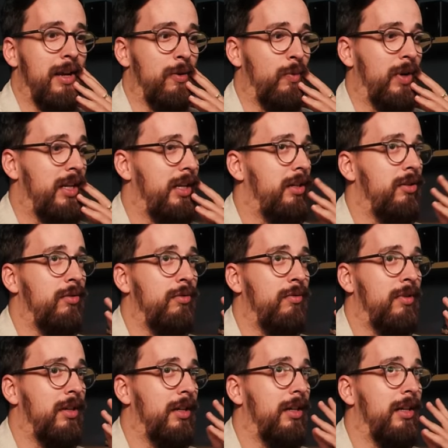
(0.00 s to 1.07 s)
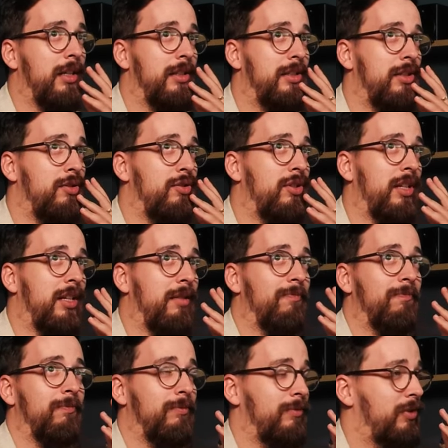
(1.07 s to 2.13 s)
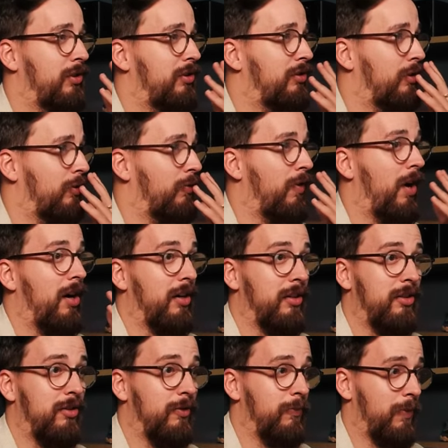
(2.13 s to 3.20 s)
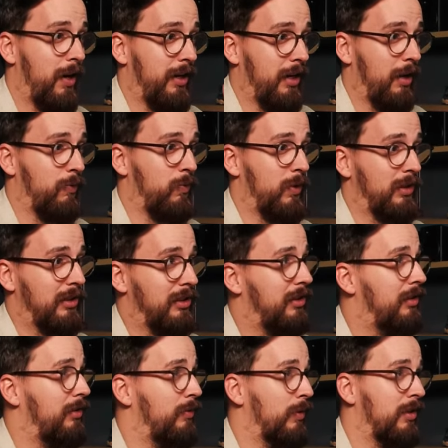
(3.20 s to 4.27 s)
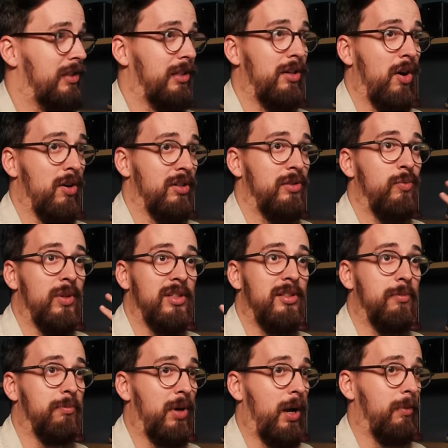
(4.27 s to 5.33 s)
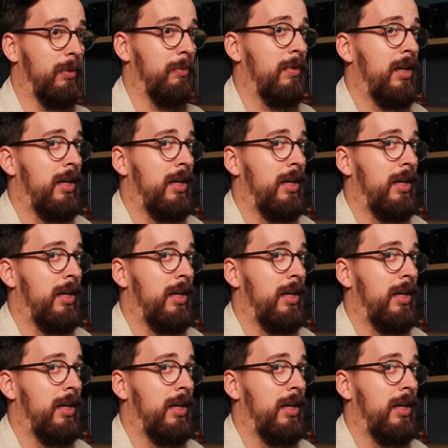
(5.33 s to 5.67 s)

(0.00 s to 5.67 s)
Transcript: when they do, it's usually sort of hard to find out what's the cause, what's the problem